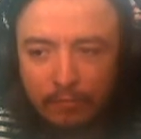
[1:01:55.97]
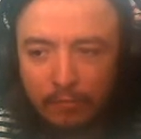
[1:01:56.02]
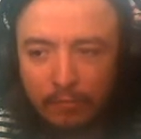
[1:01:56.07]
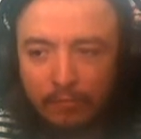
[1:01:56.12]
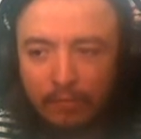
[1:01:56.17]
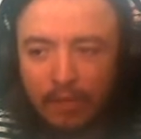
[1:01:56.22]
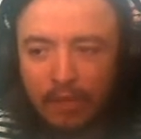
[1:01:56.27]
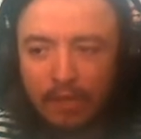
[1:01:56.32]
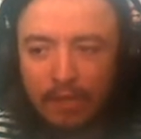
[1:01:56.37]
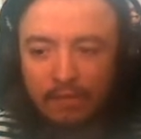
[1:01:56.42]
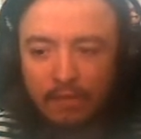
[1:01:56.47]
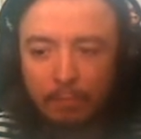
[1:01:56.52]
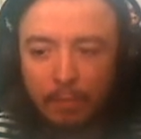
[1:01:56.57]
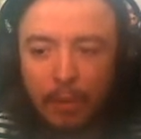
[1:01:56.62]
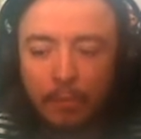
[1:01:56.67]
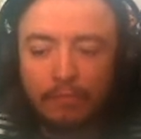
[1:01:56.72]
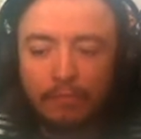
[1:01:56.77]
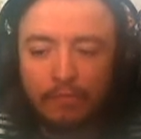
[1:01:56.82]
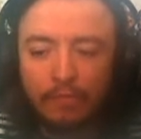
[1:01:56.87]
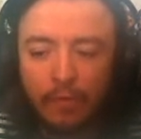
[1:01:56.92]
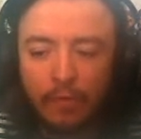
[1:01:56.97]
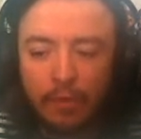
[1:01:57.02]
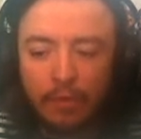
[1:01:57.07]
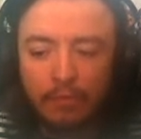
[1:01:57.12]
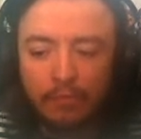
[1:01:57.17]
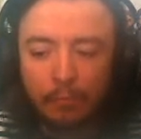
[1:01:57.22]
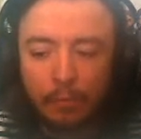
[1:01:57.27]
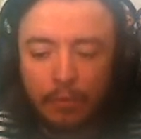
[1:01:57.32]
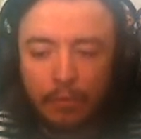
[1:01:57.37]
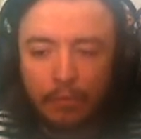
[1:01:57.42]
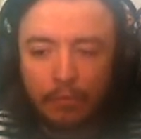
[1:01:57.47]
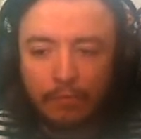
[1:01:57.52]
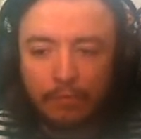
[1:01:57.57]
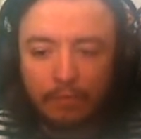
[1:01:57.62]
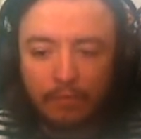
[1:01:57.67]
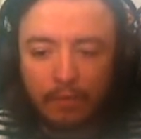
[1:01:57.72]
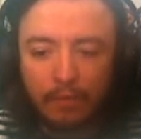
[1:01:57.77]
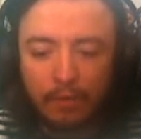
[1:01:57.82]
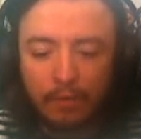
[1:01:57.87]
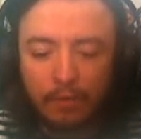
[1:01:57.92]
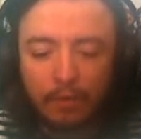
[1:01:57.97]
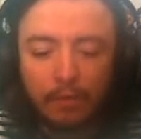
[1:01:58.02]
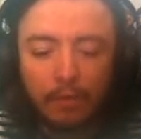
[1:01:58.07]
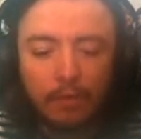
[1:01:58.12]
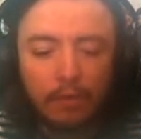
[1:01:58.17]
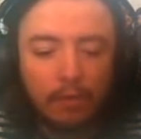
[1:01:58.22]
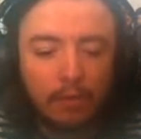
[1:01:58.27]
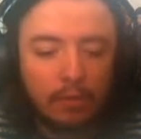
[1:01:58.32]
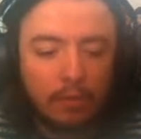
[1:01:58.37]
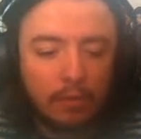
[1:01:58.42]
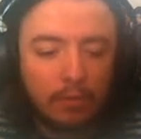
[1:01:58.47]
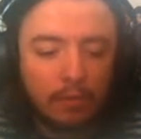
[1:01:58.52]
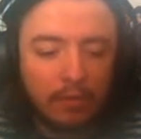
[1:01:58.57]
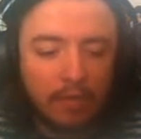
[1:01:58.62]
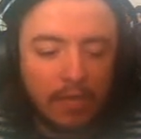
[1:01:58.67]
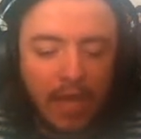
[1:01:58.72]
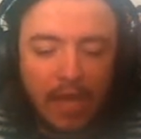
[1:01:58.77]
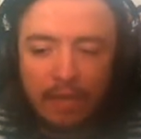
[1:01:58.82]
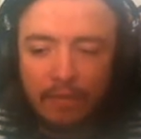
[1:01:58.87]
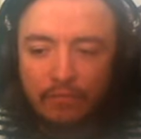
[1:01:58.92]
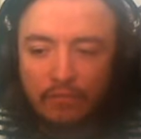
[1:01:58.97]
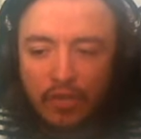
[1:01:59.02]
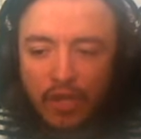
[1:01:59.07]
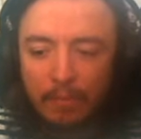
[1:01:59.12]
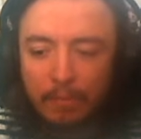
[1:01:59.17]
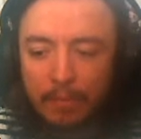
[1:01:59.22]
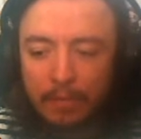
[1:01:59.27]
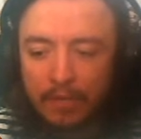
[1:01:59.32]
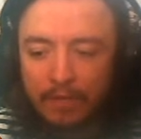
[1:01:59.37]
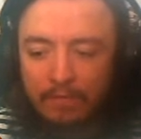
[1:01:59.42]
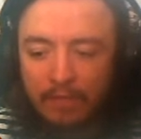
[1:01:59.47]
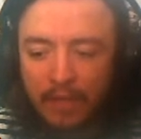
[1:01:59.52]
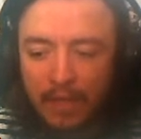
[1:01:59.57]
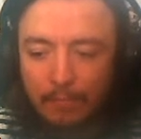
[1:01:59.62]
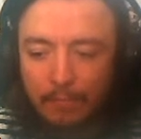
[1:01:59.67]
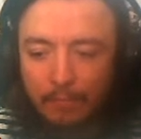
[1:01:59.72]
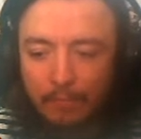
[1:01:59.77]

This looks like it's about to turn into one of those kind of Japanese